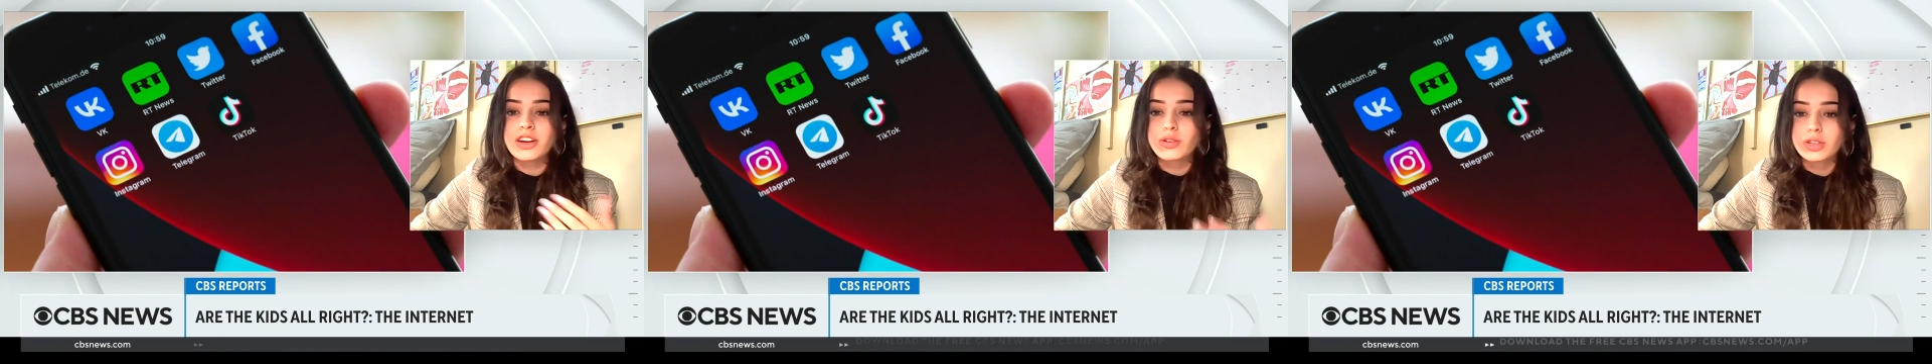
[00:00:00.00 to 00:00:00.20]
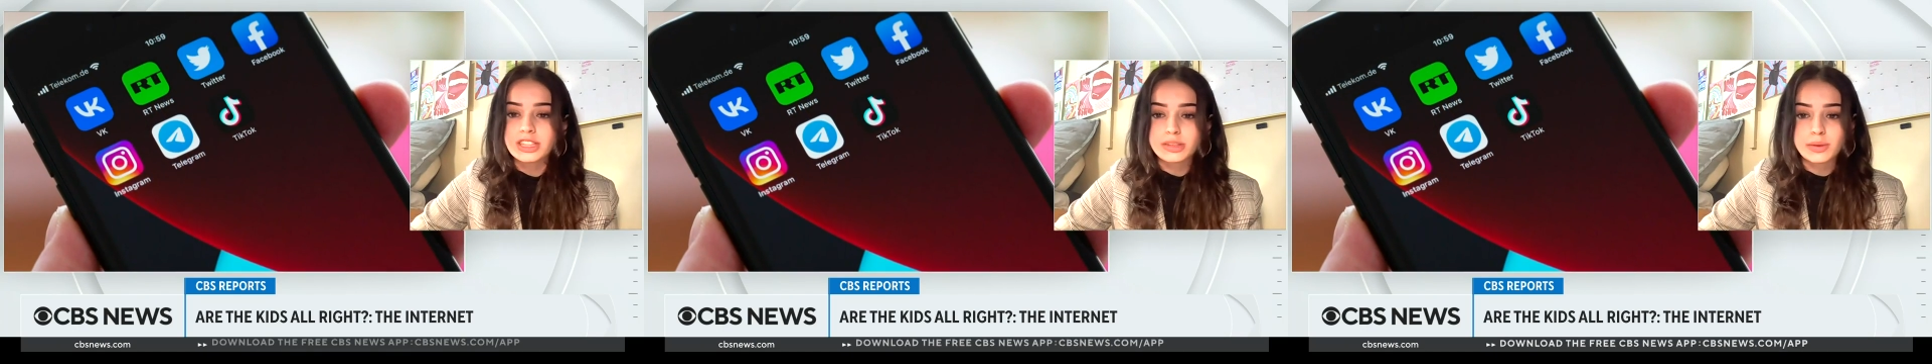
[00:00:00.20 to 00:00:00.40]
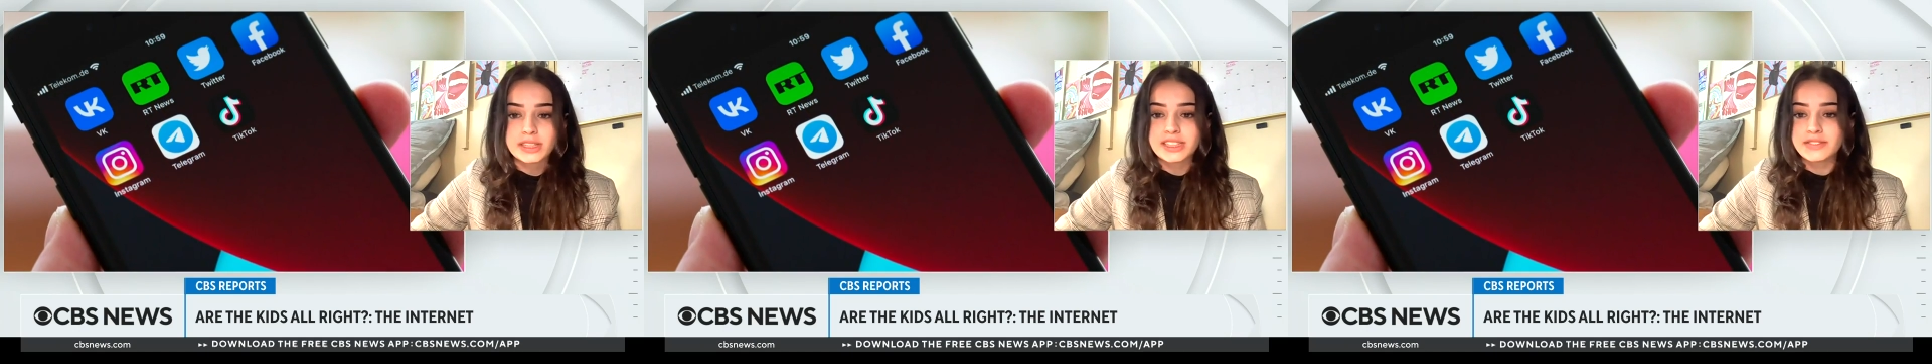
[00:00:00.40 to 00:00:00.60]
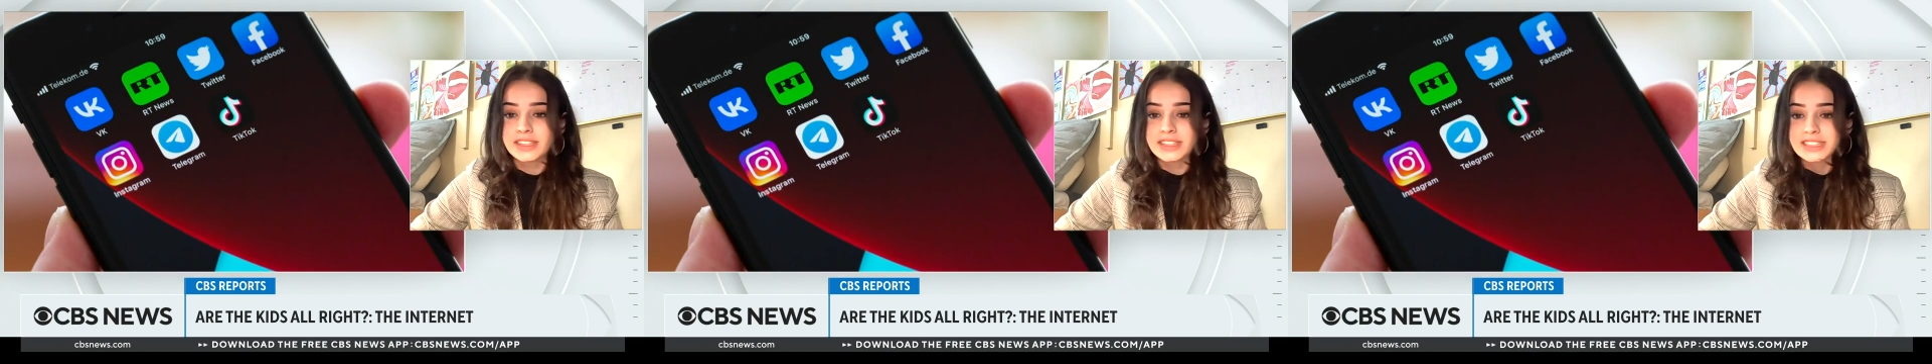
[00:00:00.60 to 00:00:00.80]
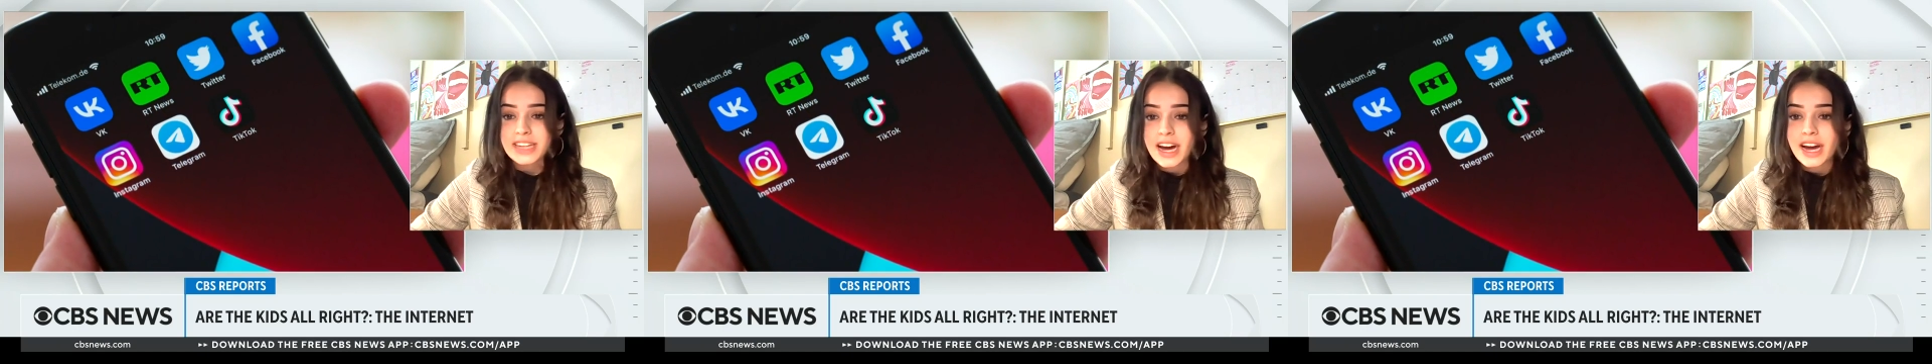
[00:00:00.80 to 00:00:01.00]
increased rates of
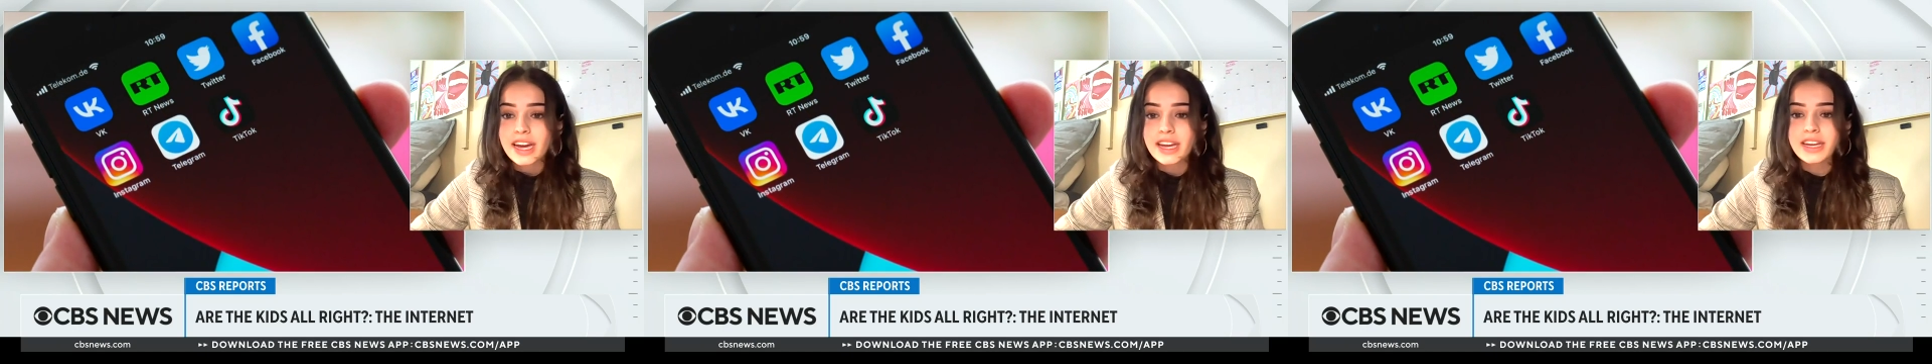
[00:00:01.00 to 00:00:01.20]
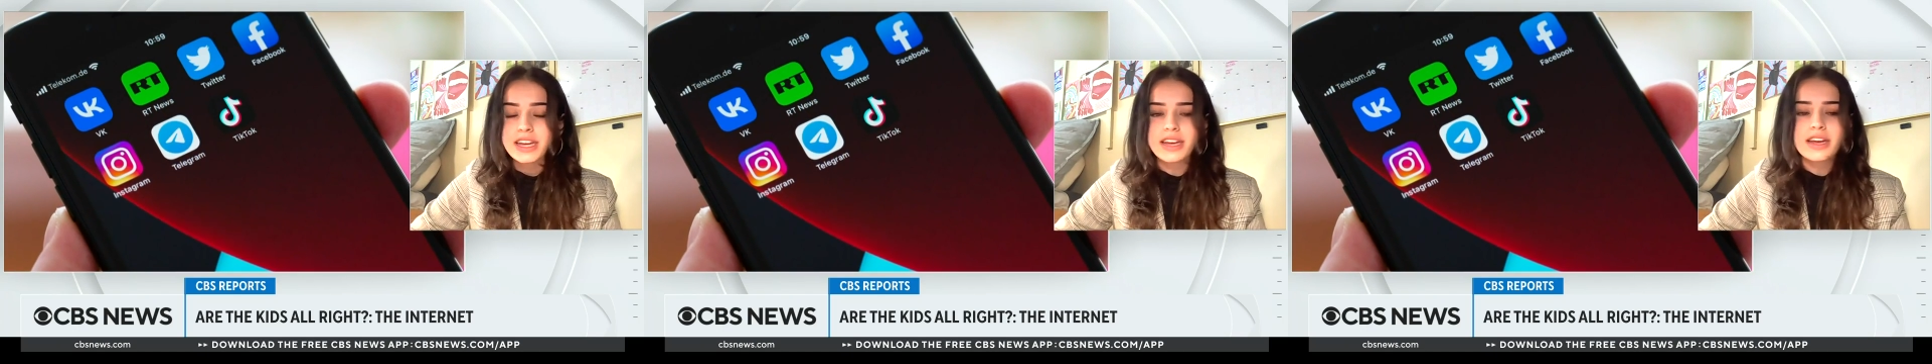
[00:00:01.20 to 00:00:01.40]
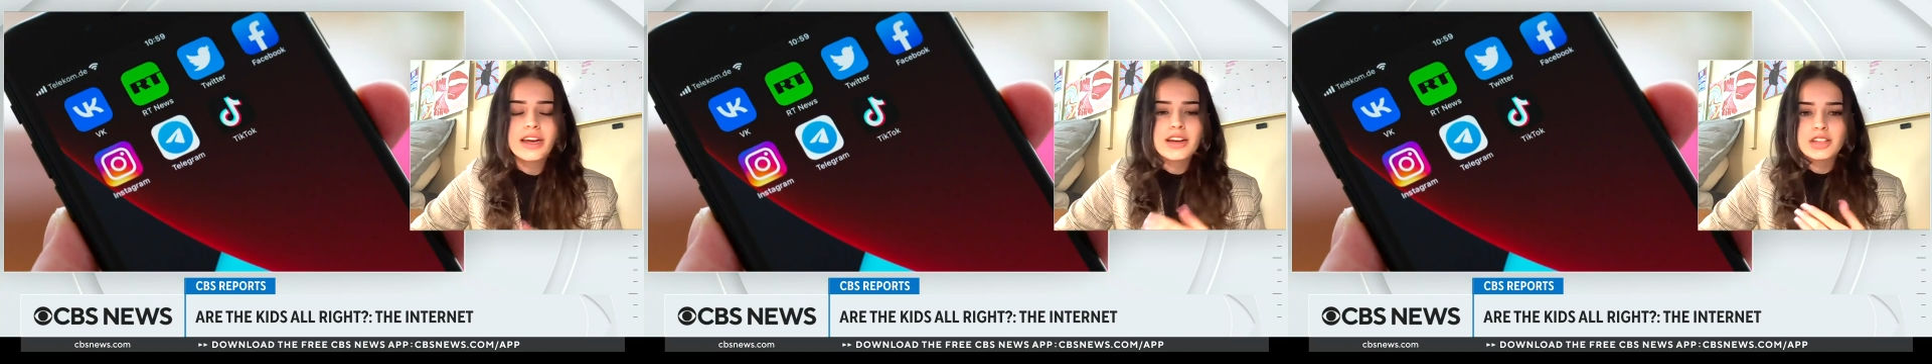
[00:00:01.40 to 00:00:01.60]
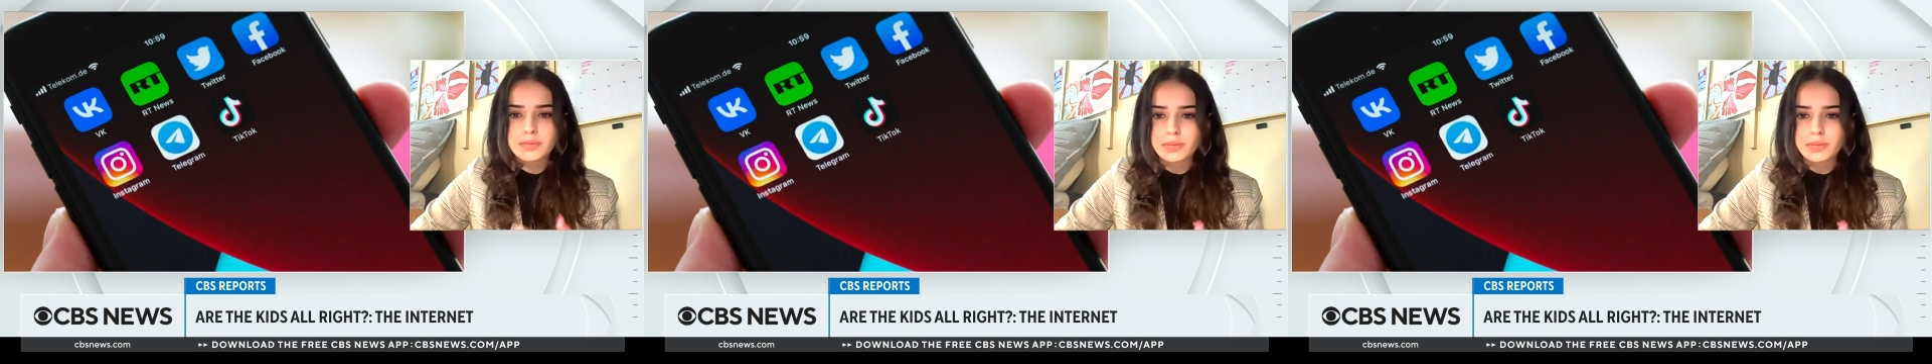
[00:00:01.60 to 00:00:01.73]
anxiety,